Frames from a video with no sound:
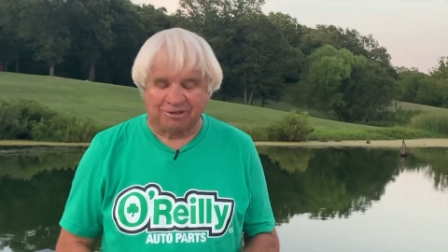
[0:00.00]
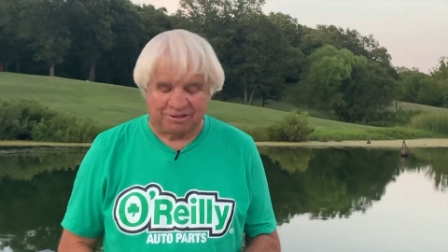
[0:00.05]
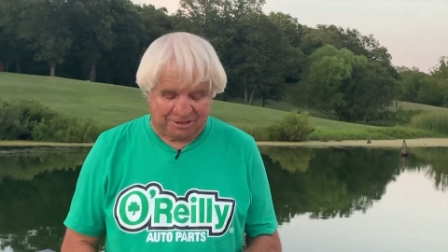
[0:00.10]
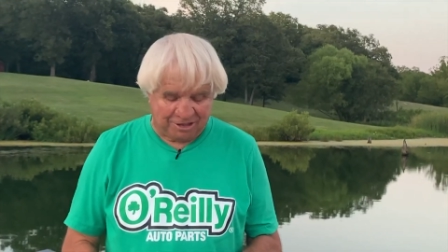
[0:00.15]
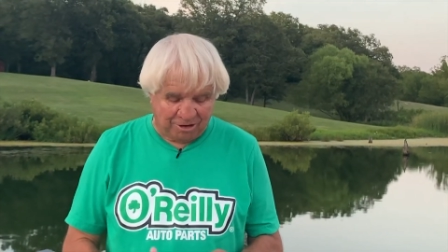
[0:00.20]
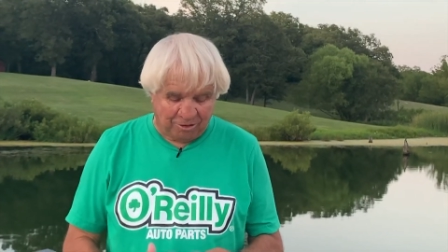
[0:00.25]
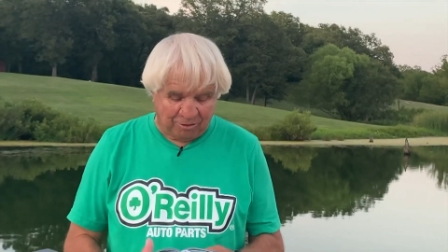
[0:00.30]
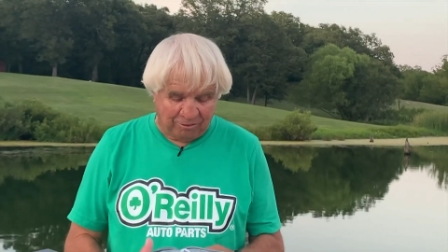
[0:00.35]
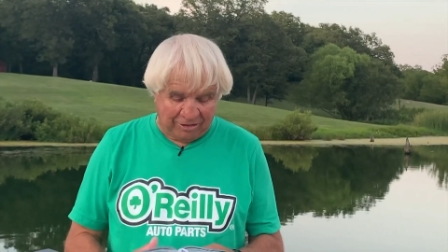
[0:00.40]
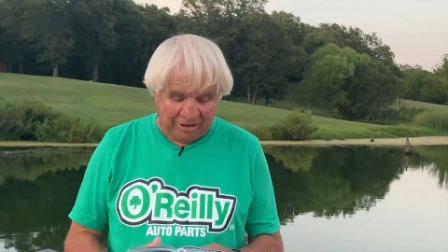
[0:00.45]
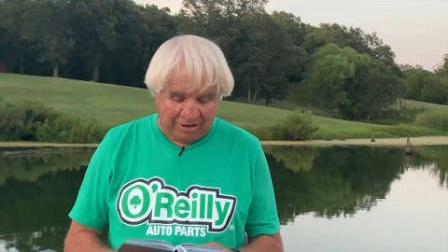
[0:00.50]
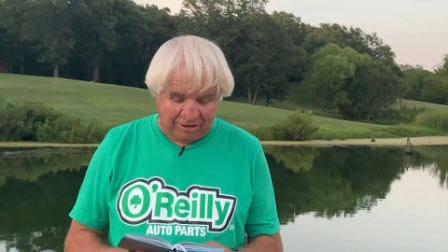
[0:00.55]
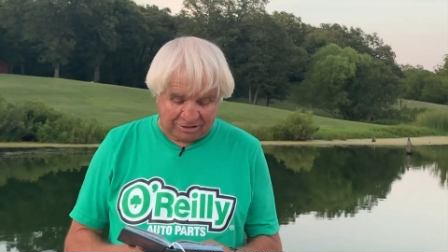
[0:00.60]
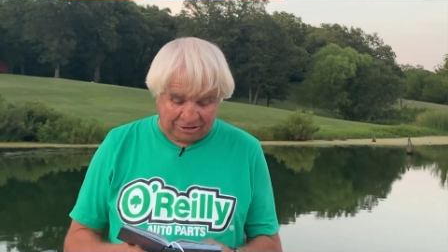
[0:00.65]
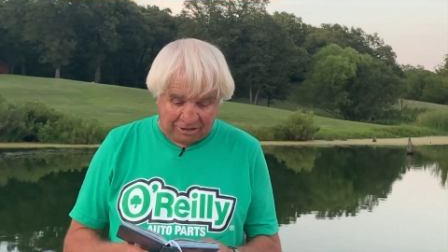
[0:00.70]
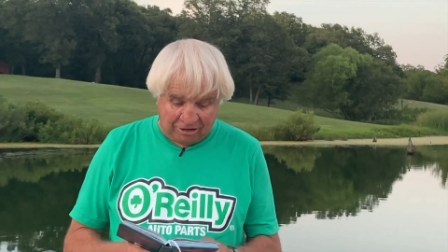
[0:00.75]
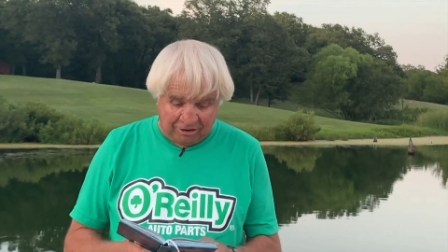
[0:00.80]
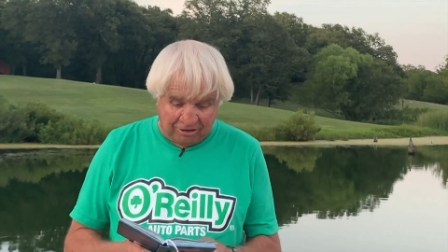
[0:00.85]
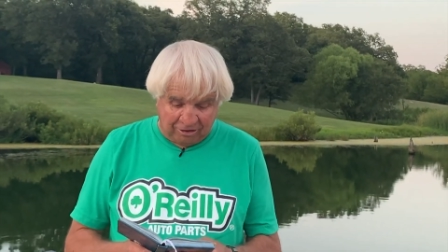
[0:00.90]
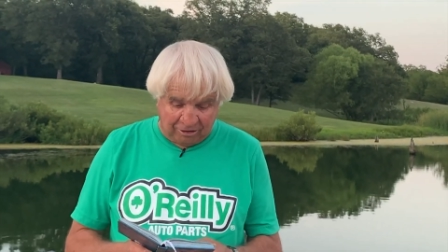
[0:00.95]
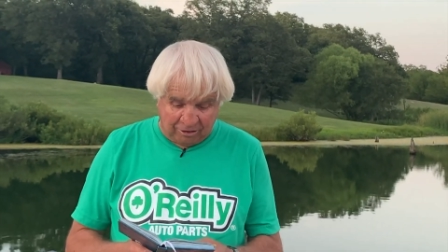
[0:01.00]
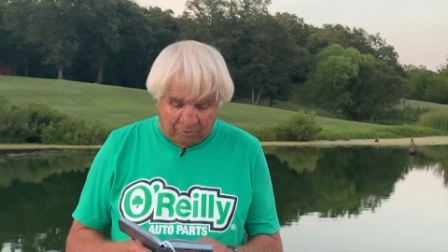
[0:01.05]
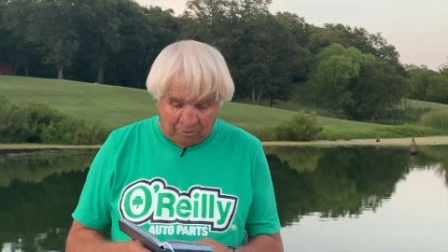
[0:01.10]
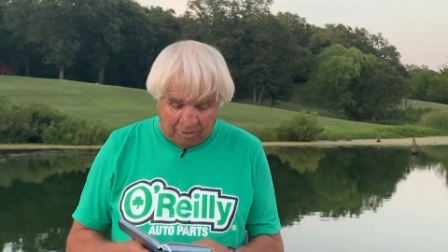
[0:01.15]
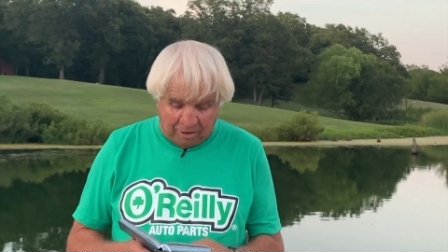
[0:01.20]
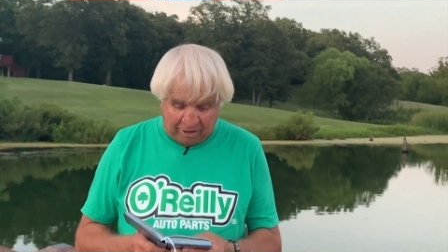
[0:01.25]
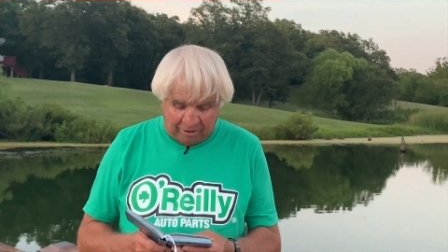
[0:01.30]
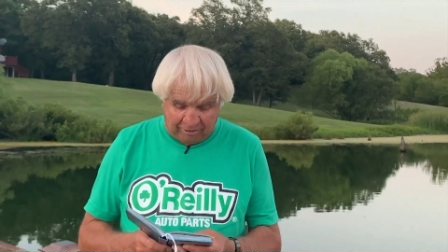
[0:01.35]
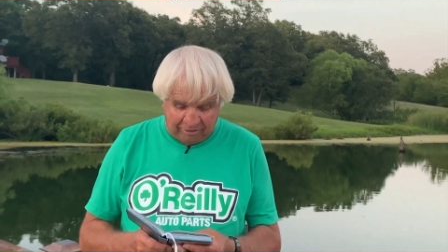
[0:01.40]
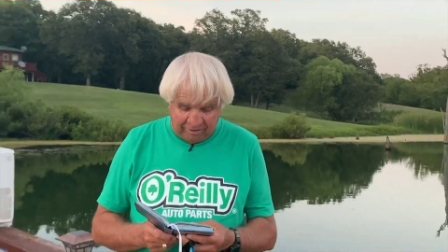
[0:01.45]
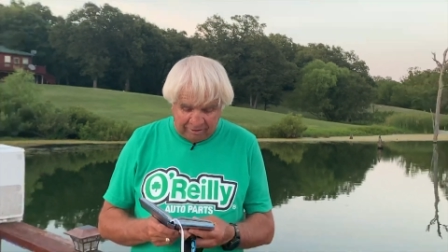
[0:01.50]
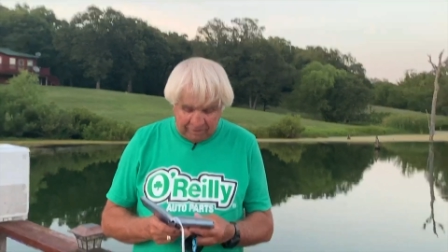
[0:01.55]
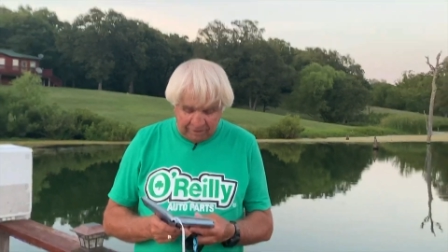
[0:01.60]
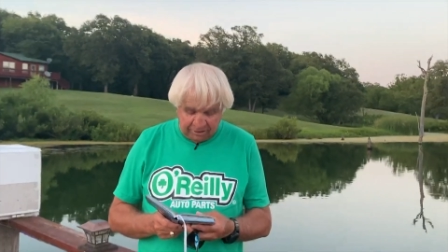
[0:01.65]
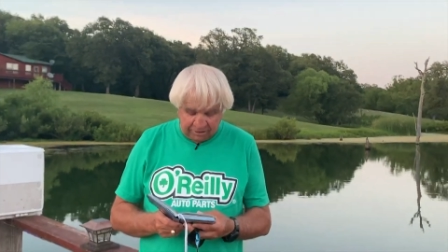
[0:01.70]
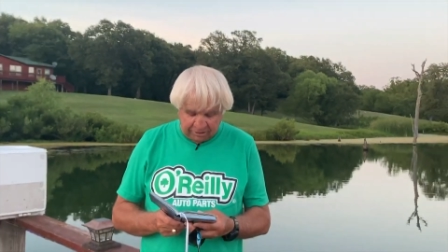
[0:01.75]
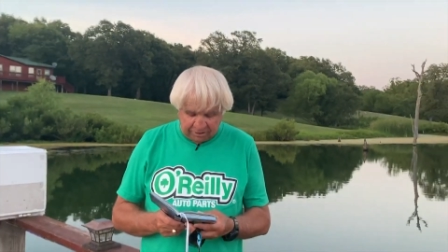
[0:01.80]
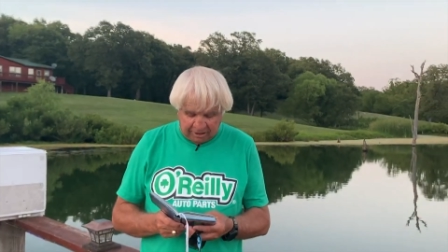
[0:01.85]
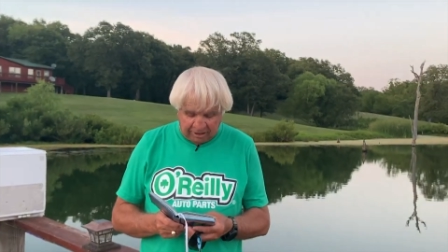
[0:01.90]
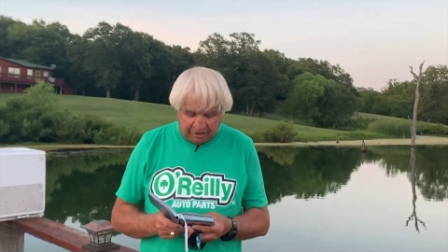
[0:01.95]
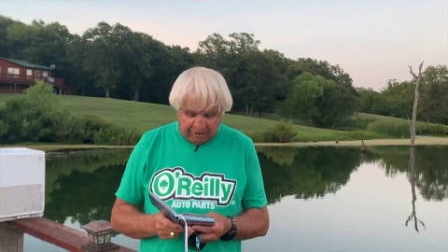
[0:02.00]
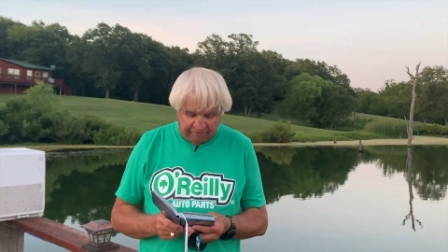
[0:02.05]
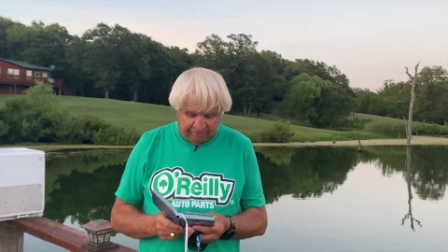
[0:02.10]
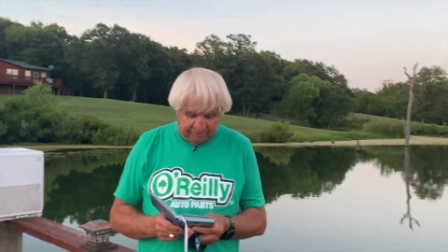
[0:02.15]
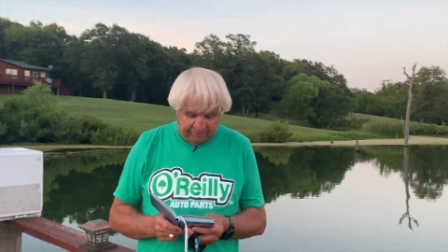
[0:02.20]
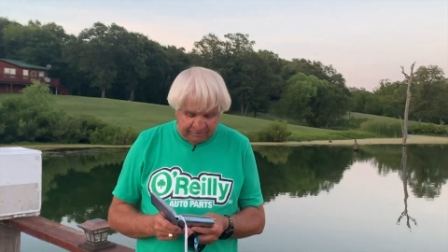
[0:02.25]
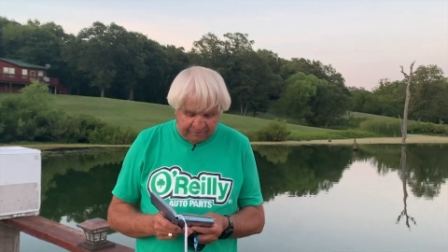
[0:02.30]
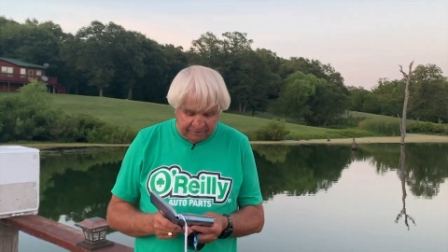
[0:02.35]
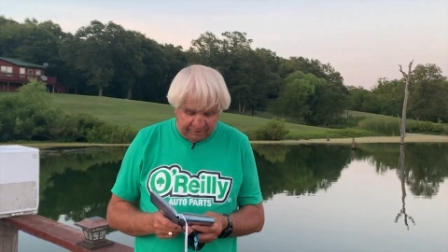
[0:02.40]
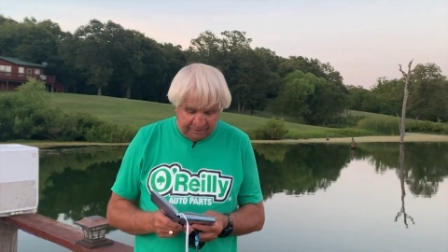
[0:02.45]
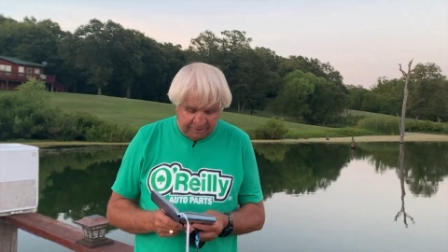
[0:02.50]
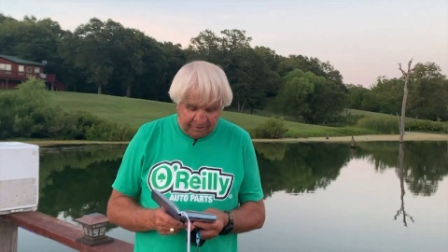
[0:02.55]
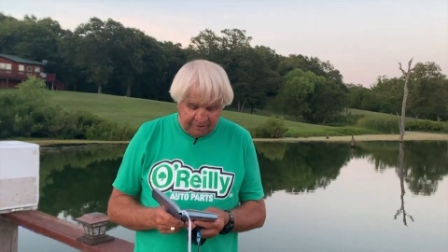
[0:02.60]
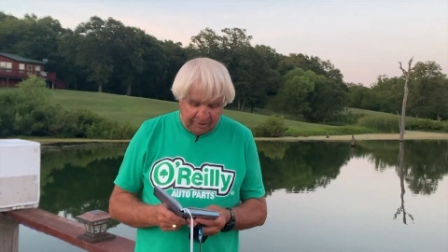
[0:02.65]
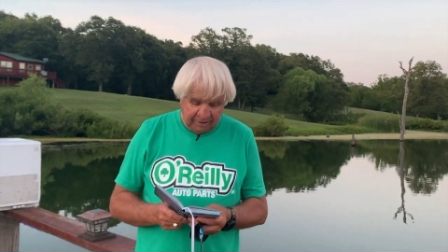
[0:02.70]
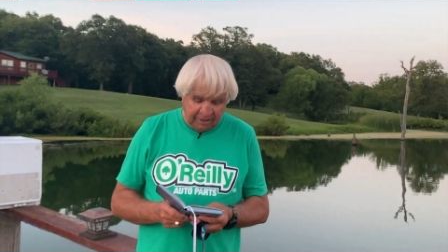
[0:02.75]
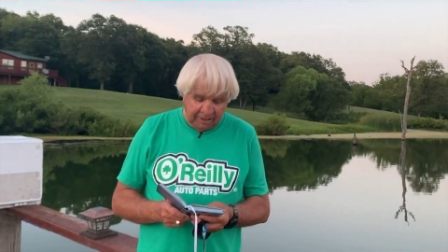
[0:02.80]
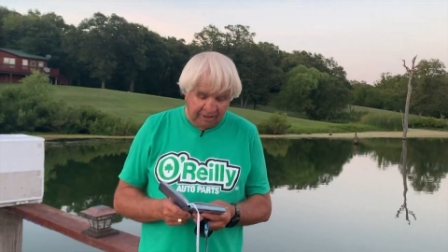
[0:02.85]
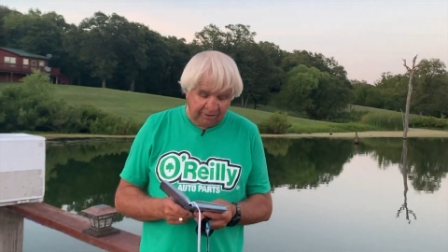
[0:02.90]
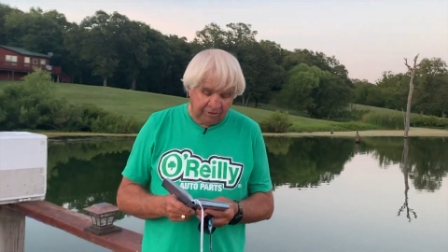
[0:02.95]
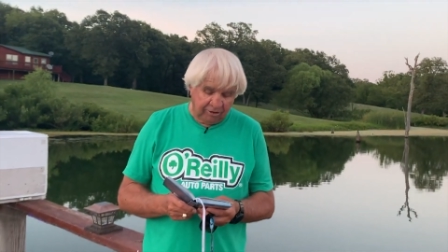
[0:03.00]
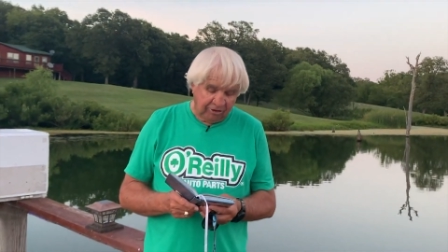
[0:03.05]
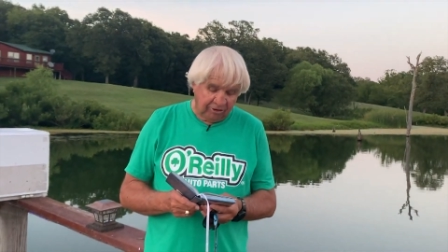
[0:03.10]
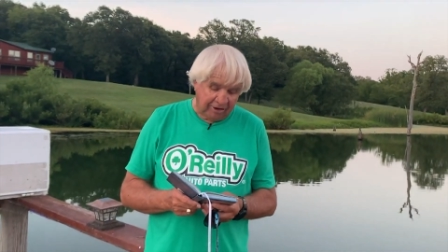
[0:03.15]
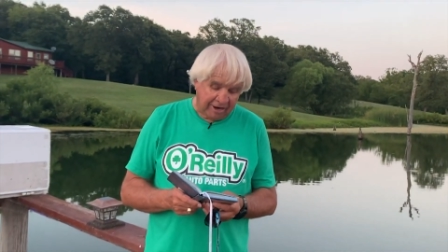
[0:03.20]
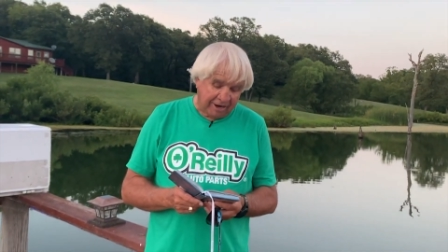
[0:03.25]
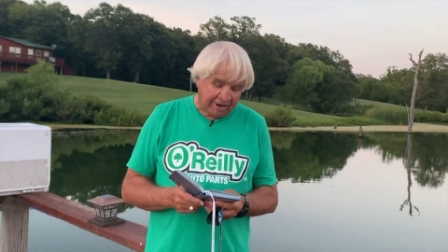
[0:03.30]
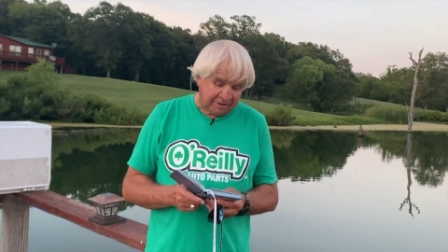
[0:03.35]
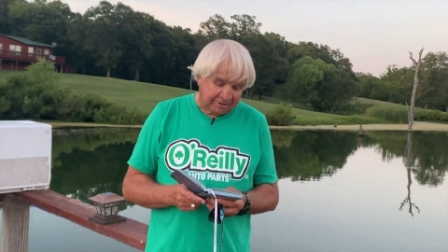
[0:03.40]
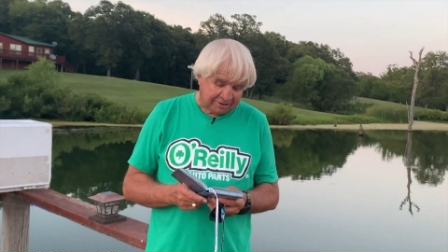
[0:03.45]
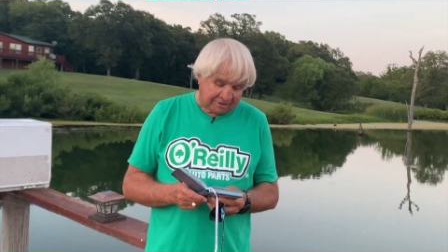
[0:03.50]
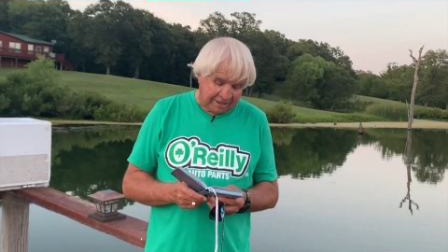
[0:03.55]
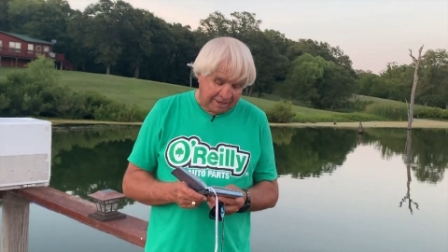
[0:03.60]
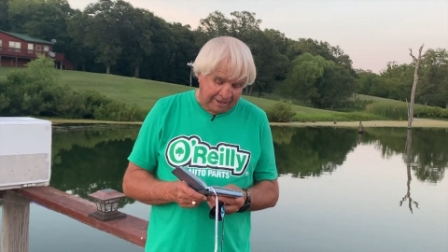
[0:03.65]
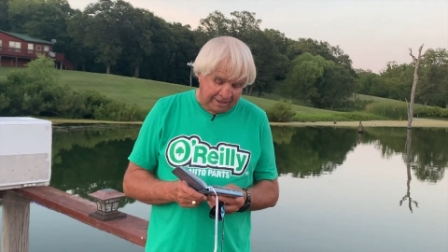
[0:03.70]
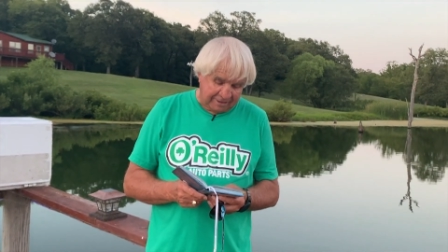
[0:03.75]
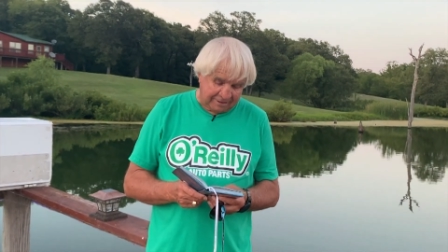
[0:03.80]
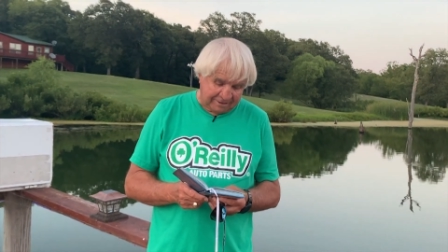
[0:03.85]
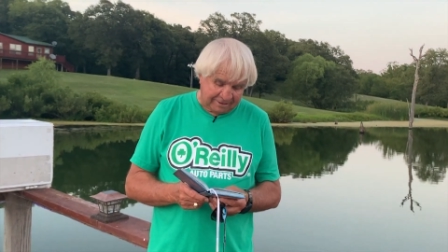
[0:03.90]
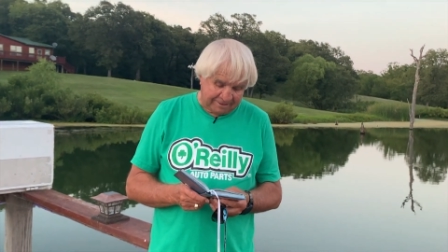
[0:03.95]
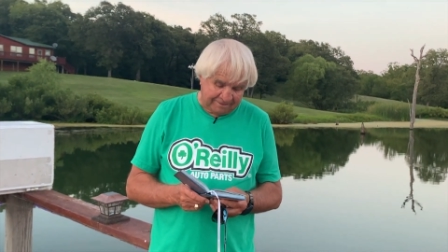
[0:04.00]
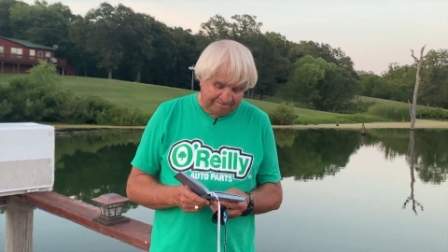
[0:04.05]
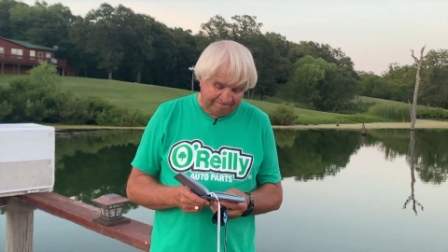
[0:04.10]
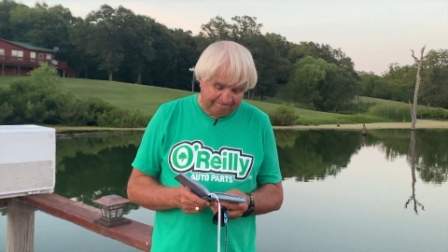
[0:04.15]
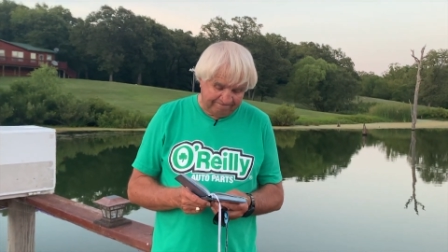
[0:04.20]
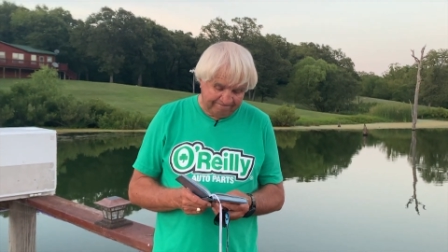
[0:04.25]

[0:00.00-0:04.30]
so they started acquiring stuff. In the United States,